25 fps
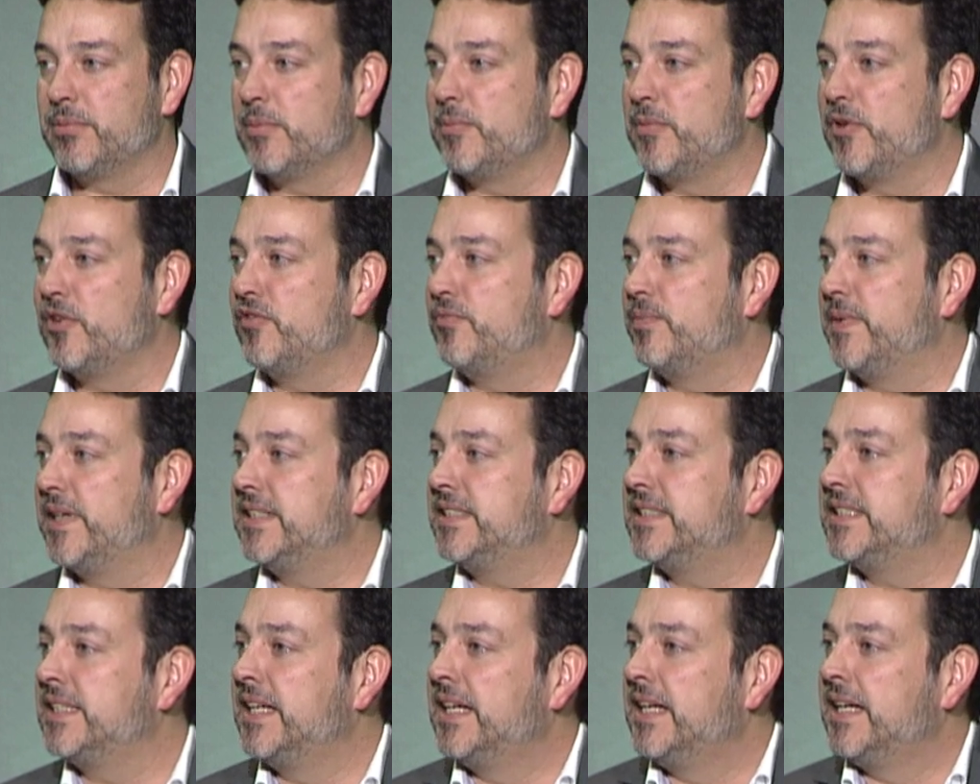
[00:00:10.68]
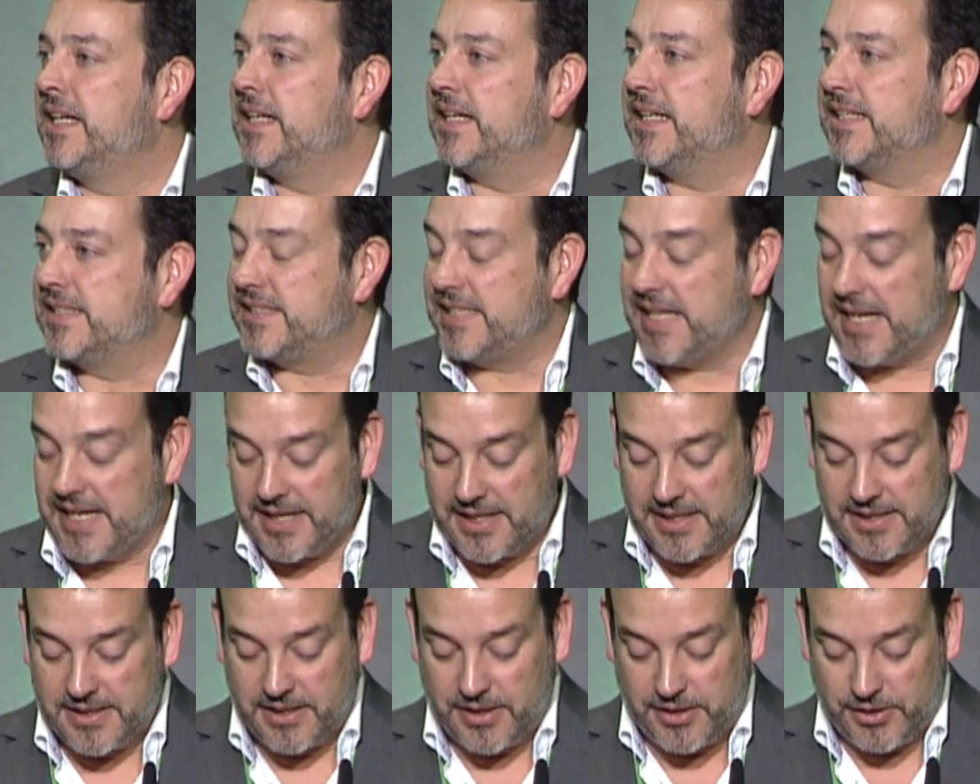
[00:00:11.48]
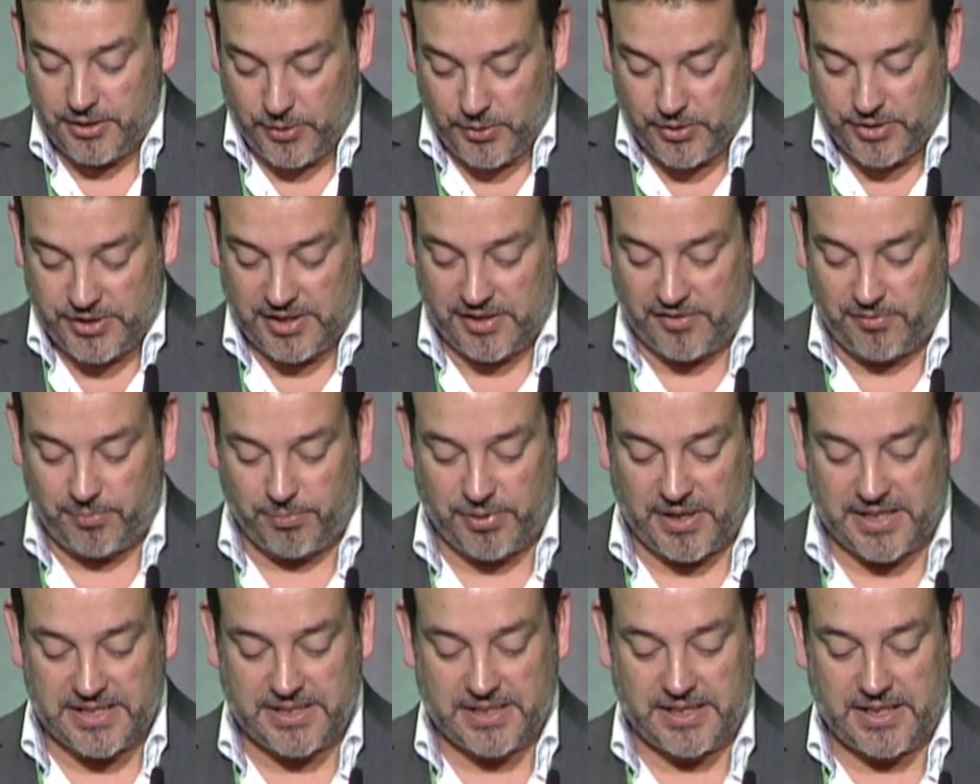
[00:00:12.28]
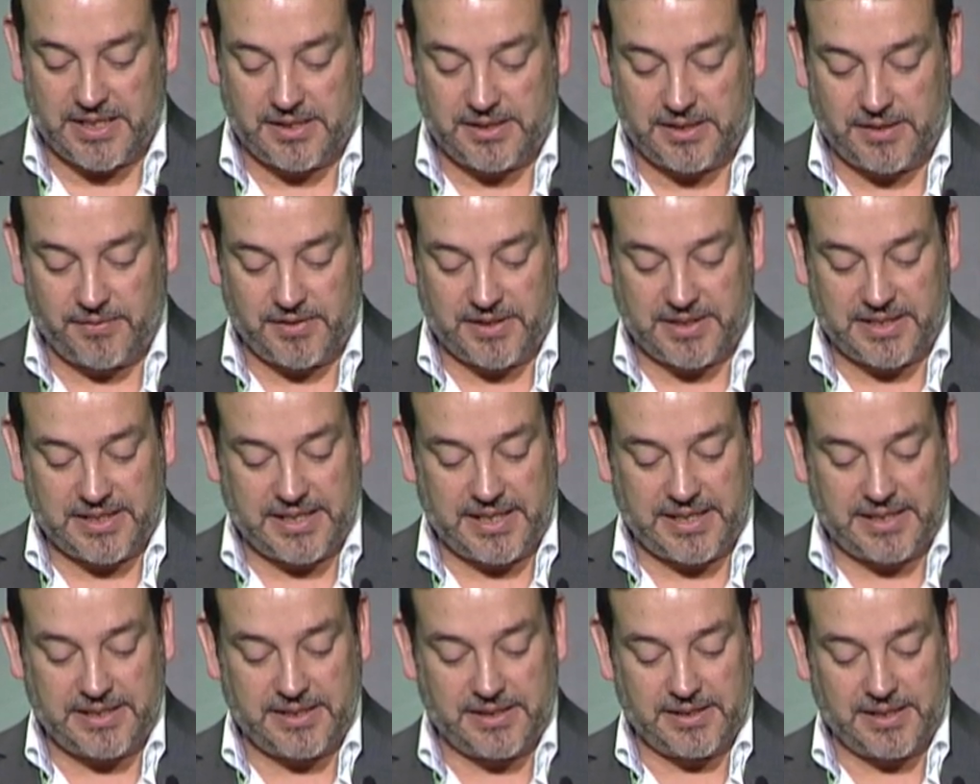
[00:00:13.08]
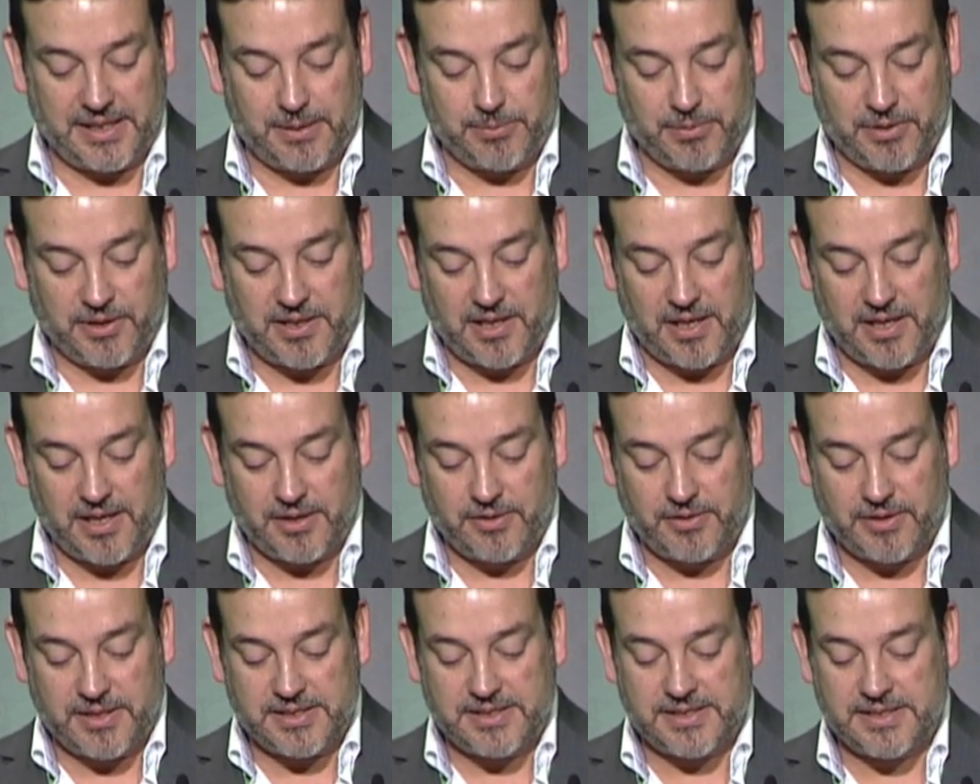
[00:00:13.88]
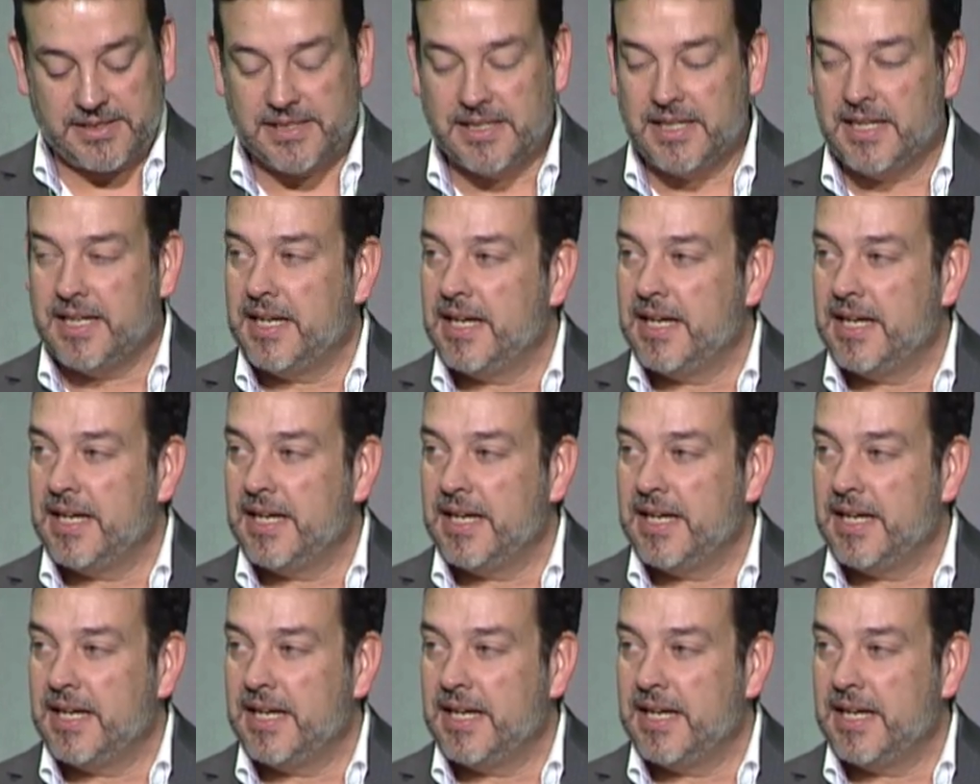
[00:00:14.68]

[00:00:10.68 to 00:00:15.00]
movement, Hassan Yussuff, president of the Canadian Labor Congress.